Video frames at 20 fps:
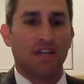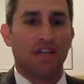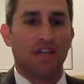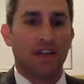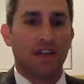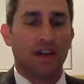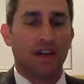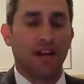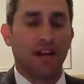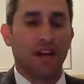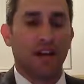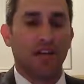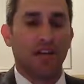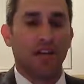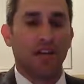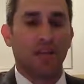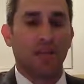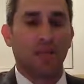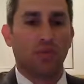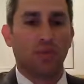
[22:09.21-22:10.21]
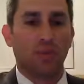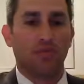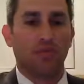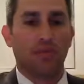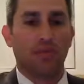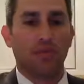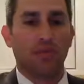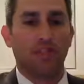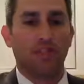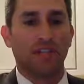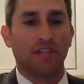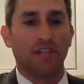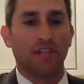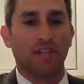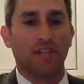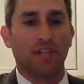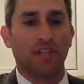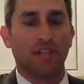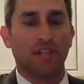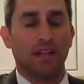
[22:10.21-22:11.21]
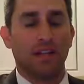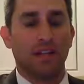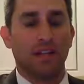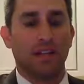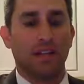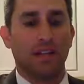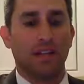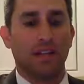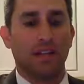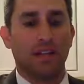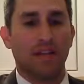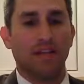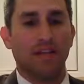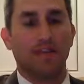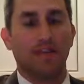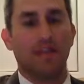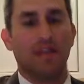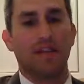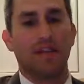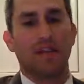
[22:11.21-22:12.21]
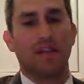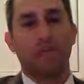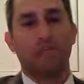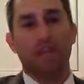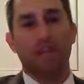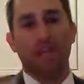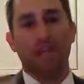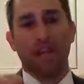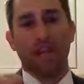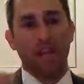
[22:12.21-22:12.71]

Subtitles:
Nevada Governor 2014, David Lloyd Vanderbeek.